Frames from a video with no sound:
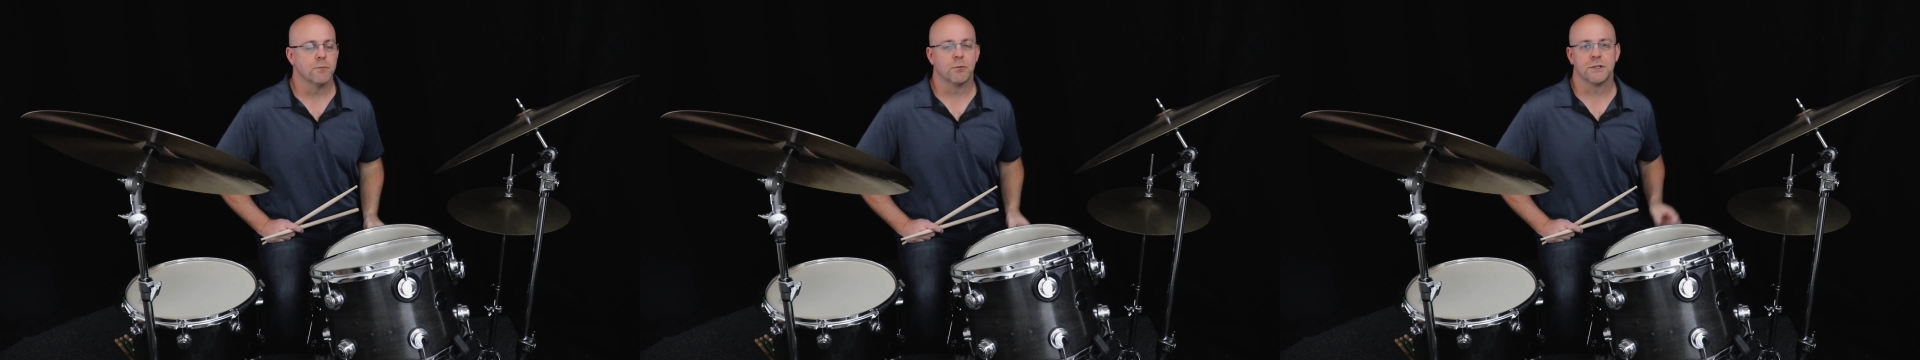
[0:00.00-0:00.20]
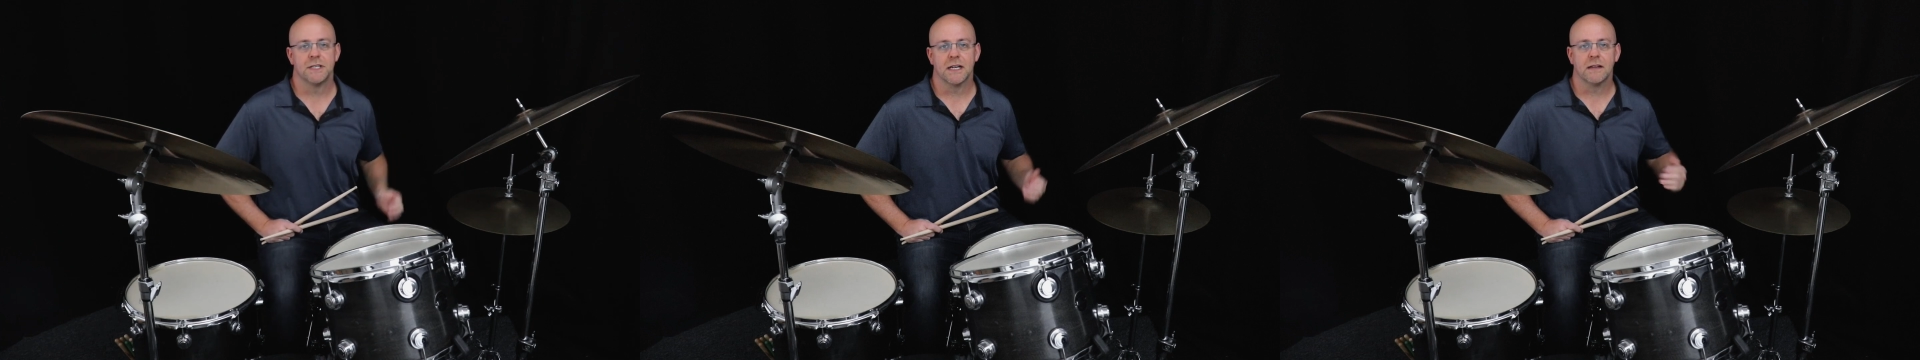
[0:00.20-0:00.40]

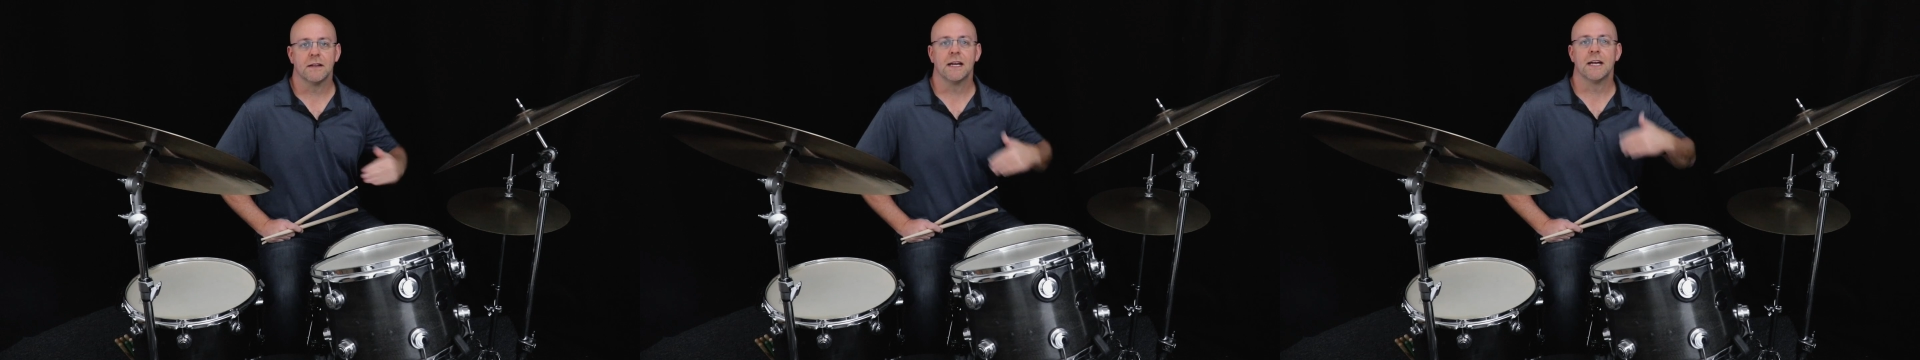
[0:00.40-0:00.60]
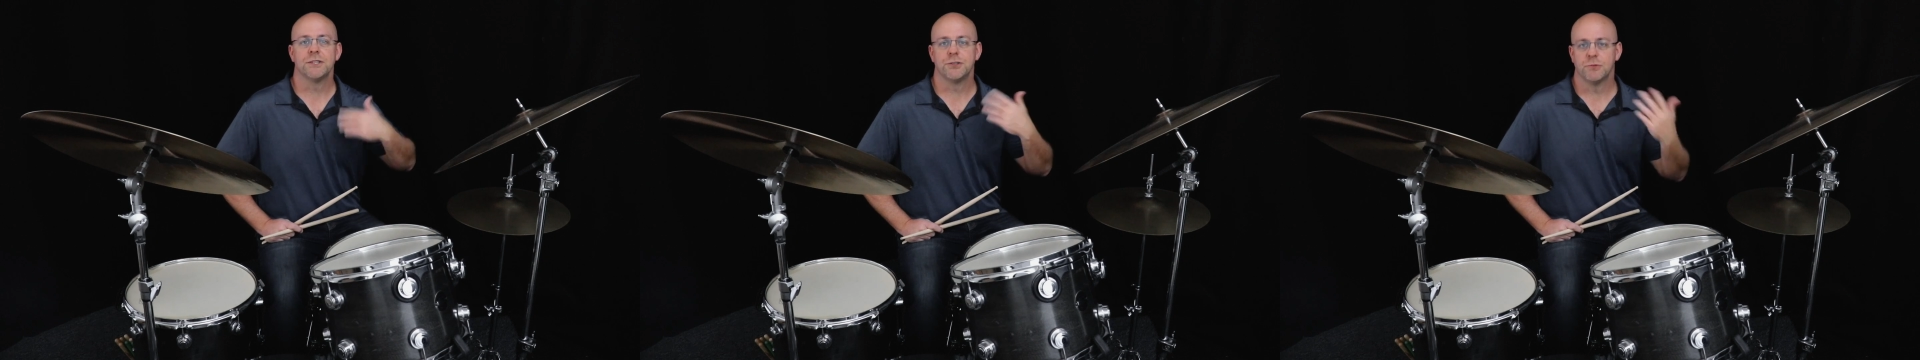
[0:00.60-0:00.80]

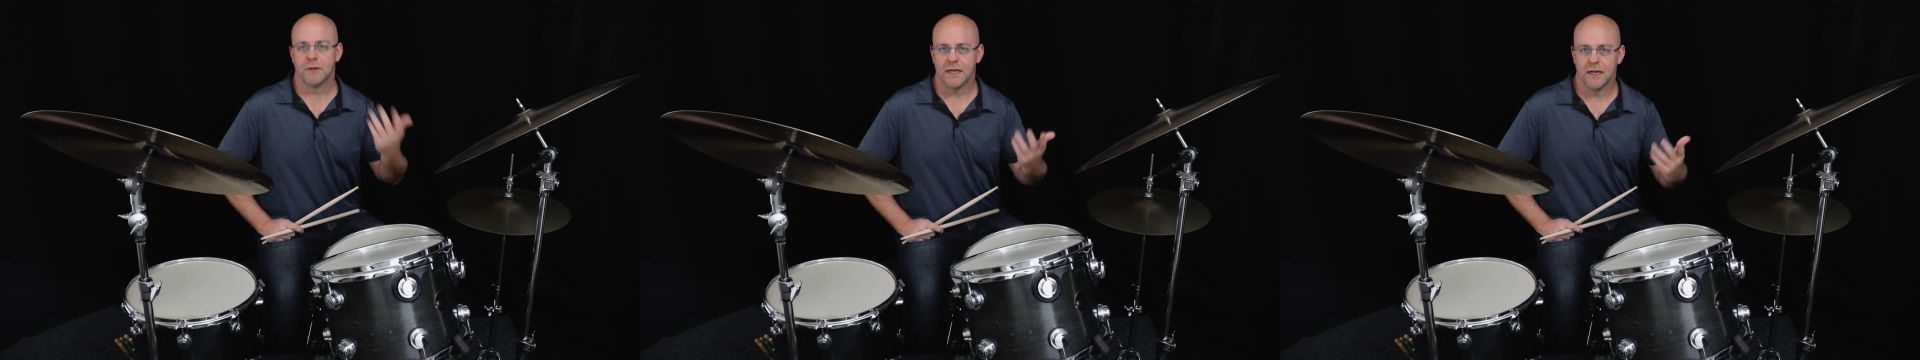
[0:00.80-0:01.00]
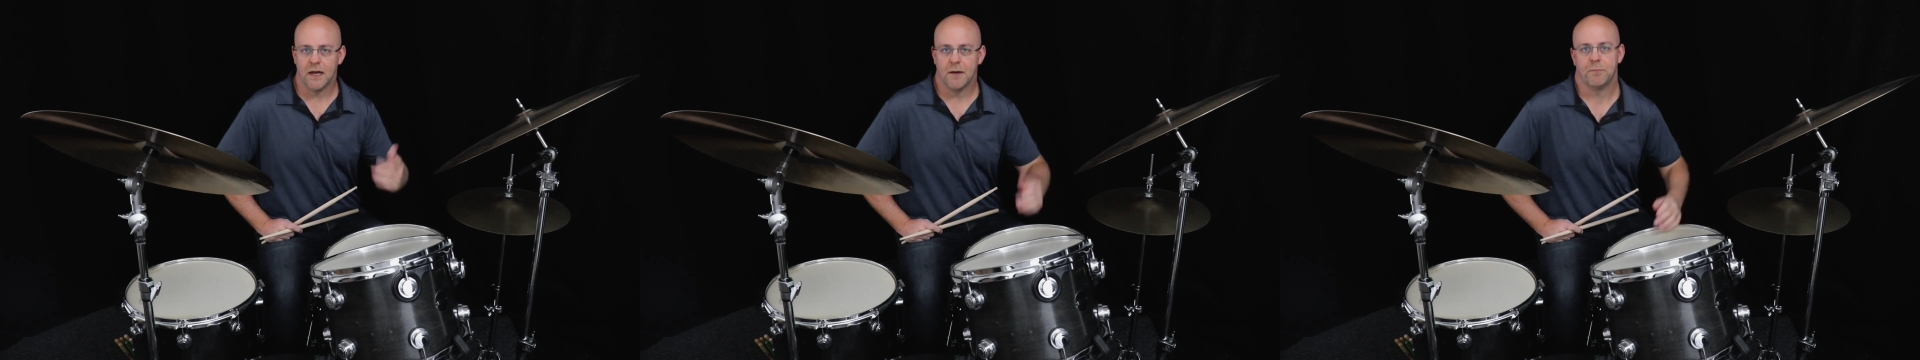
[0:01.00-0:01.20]
particularly as you
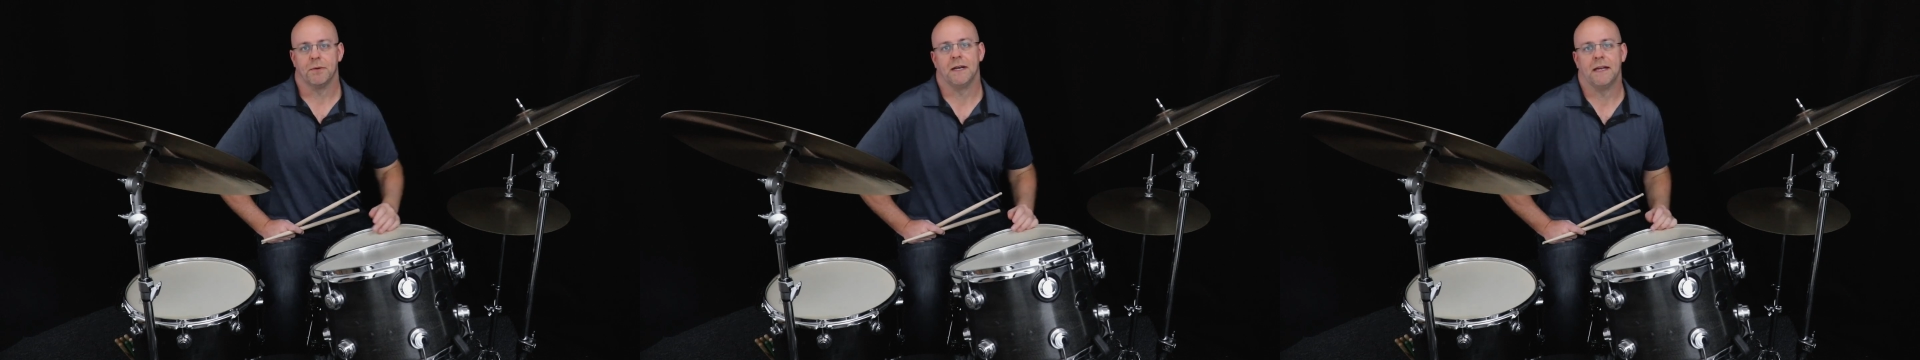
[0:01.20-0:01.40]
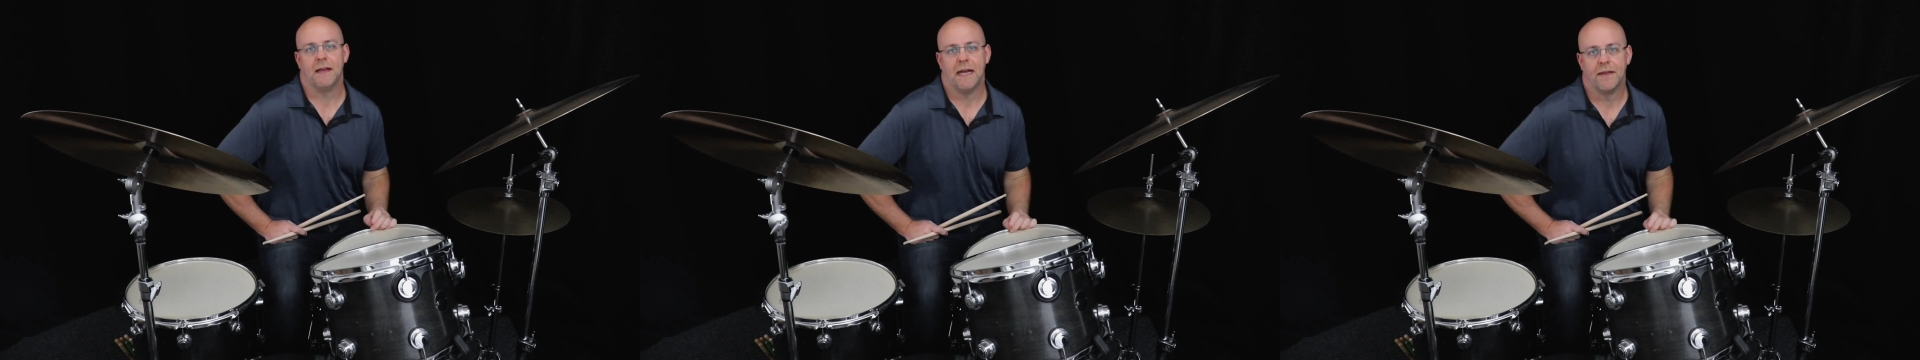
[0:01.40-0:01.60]
get up
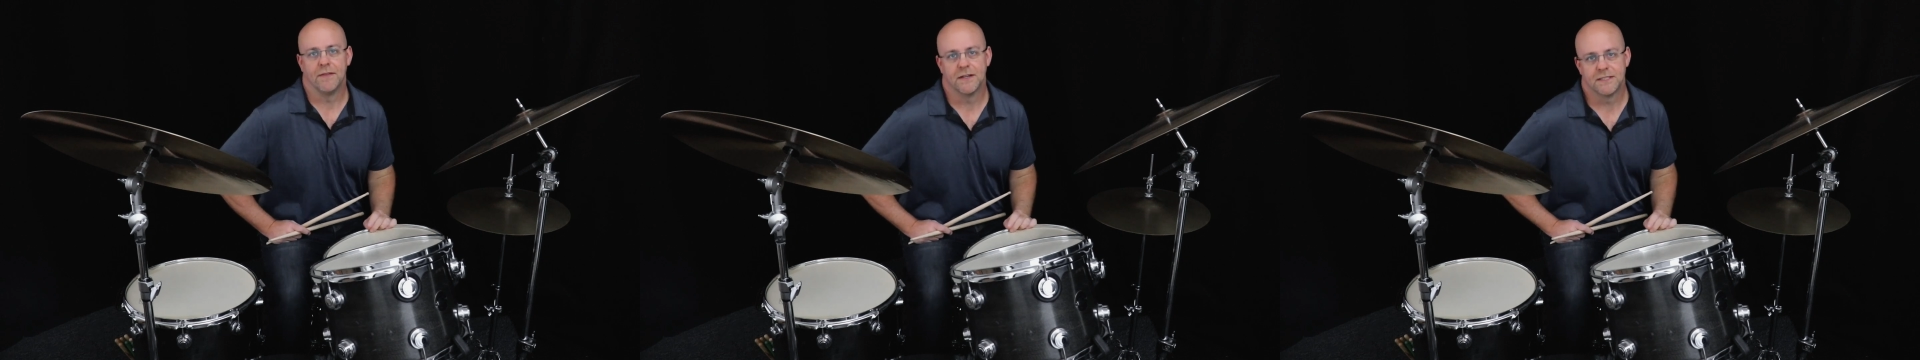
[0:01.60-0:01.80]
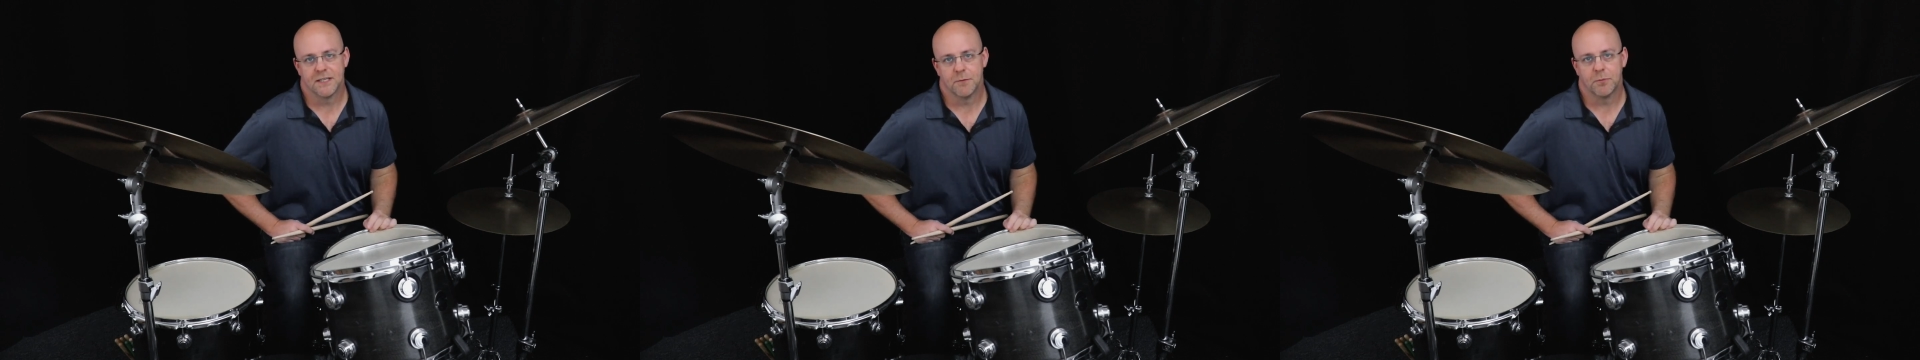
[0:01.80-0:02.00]
in
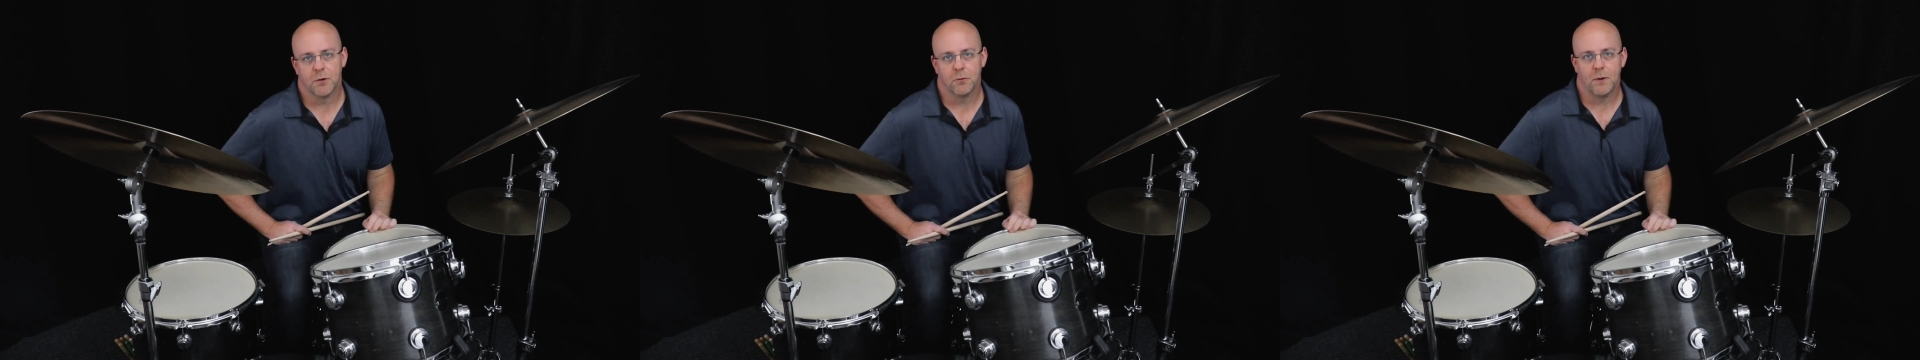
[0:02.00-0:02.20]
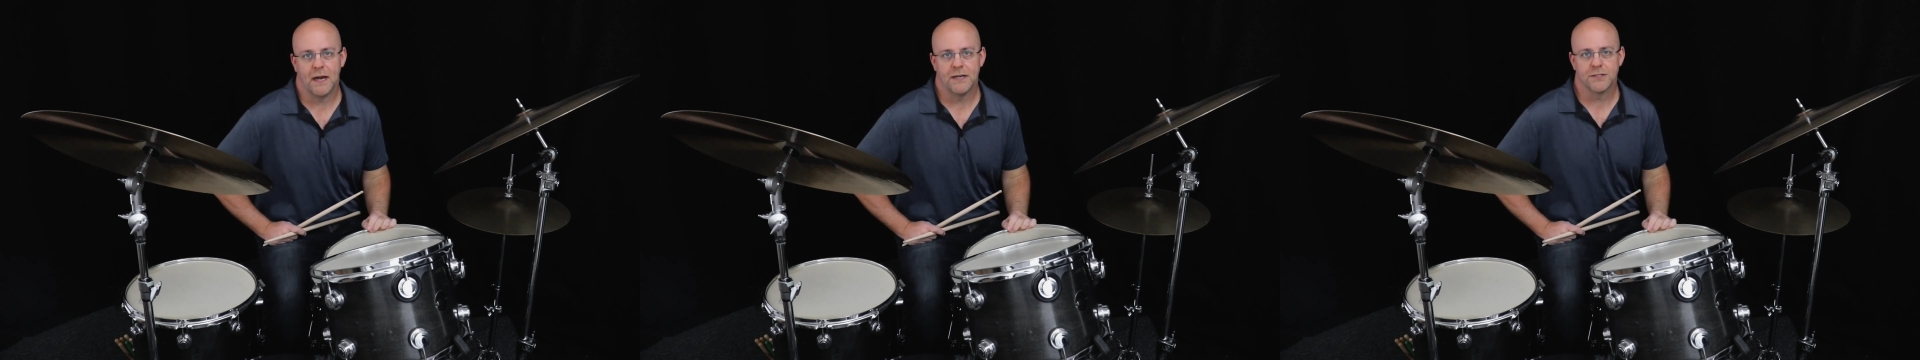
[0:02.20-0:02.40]
the tempo
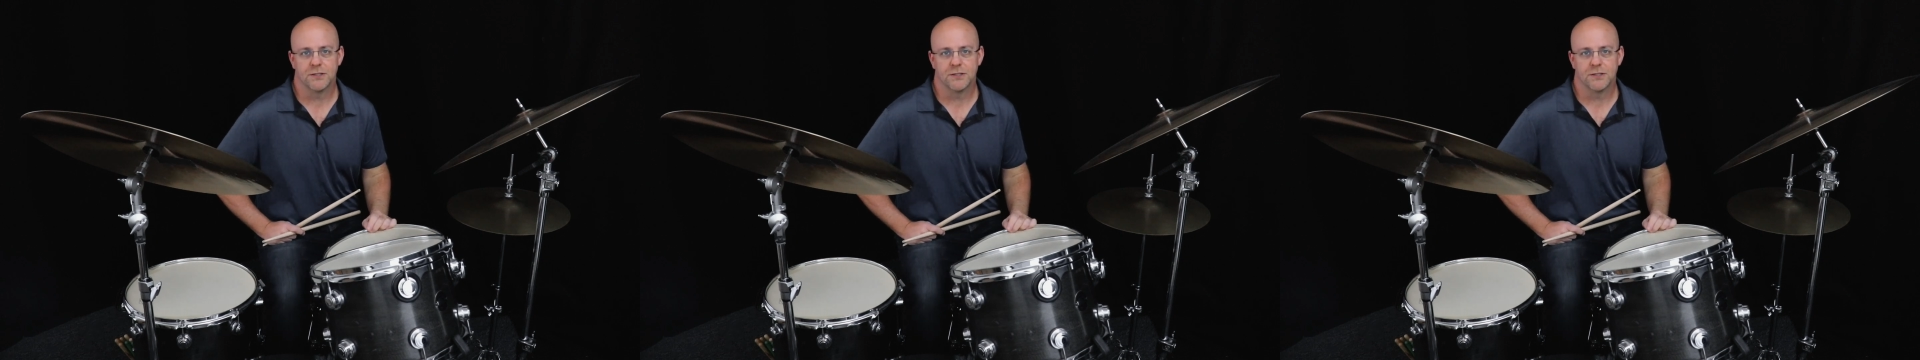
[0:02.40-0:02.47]
range.